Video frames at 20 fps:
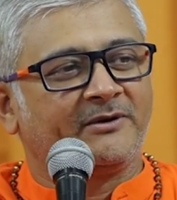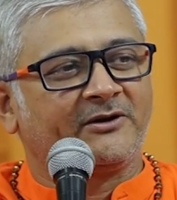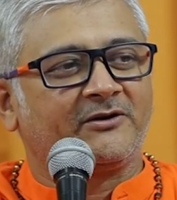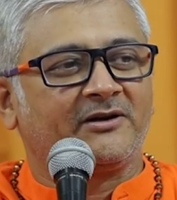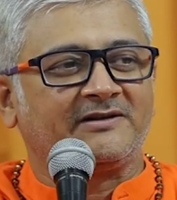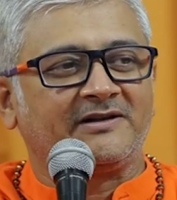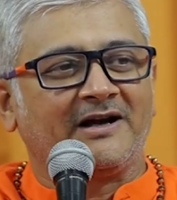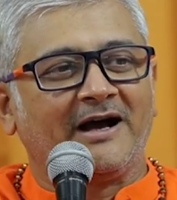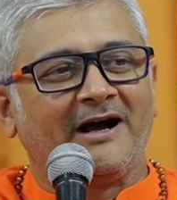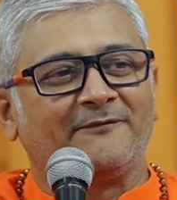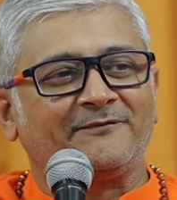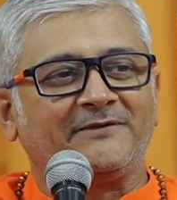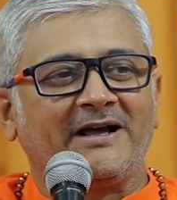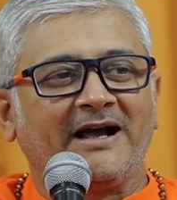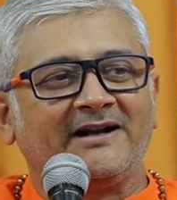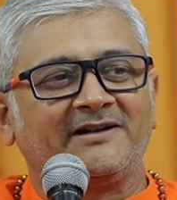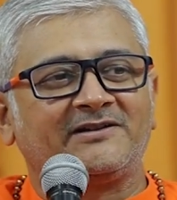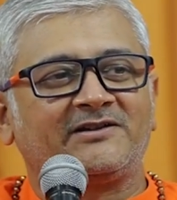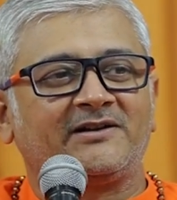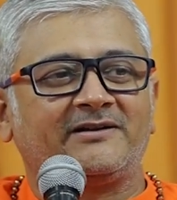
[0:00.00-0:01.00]
because half the
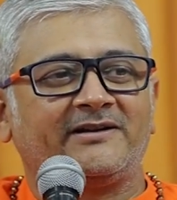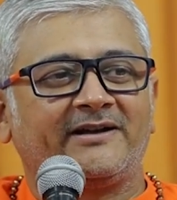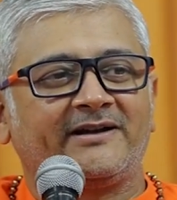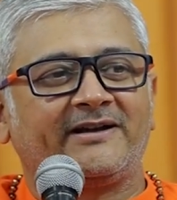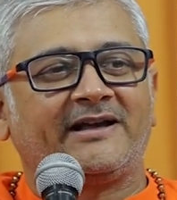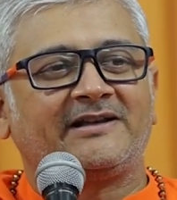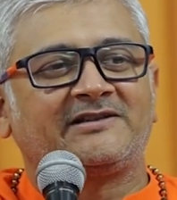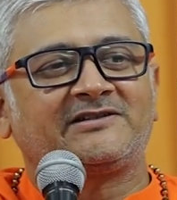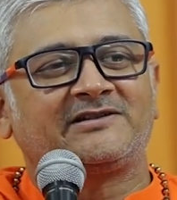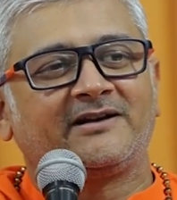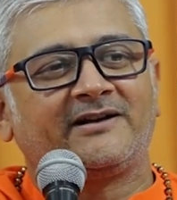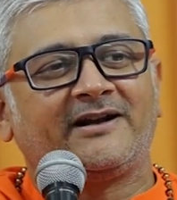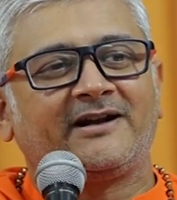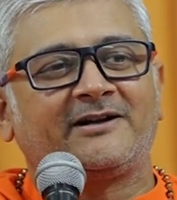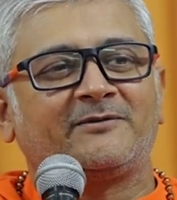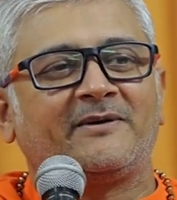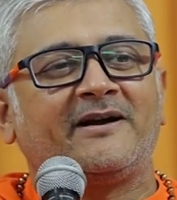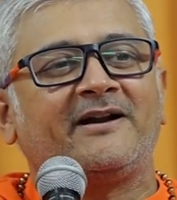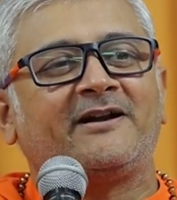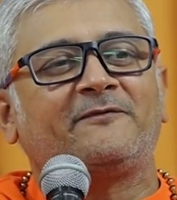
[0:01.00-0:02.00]
answer they guessed
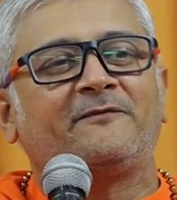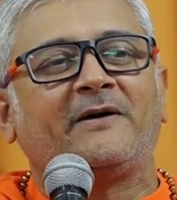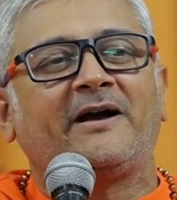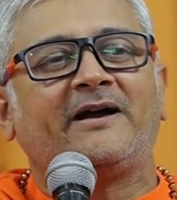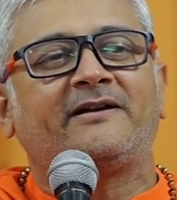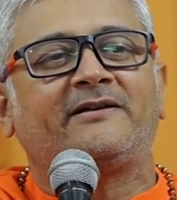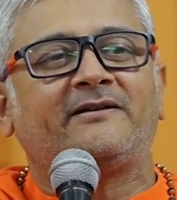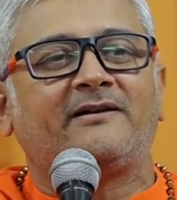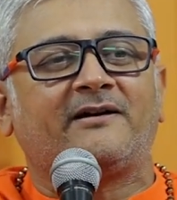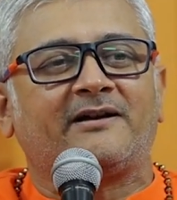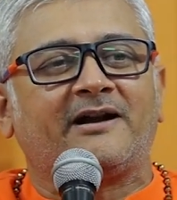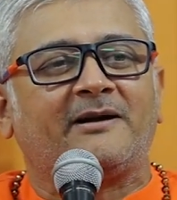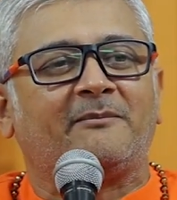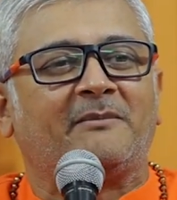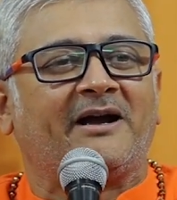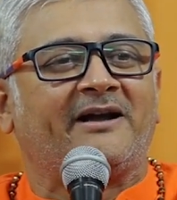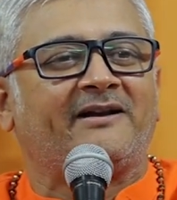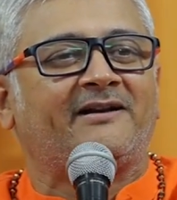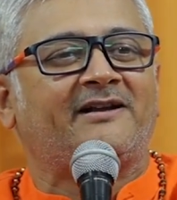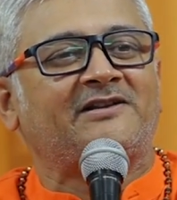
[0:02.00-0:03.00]
correct. 25 here and
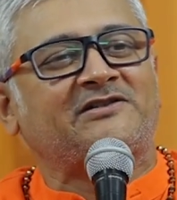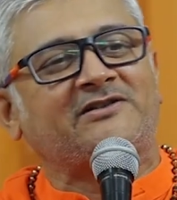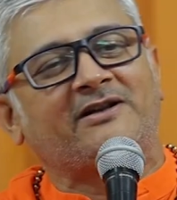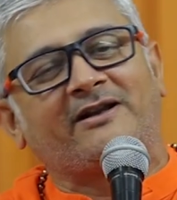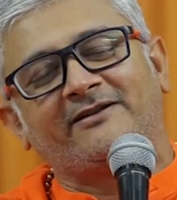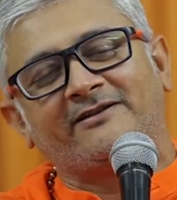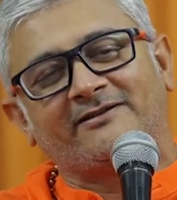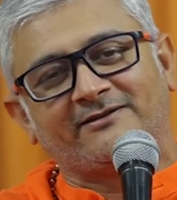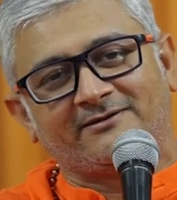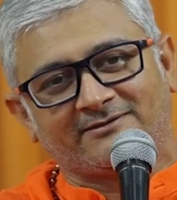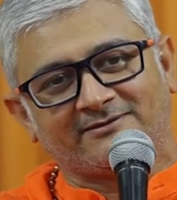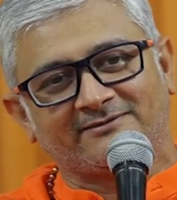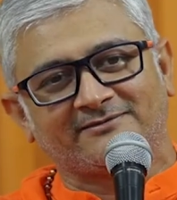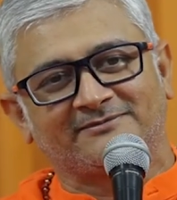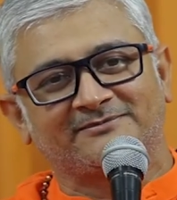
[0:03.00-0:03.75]
-10 here.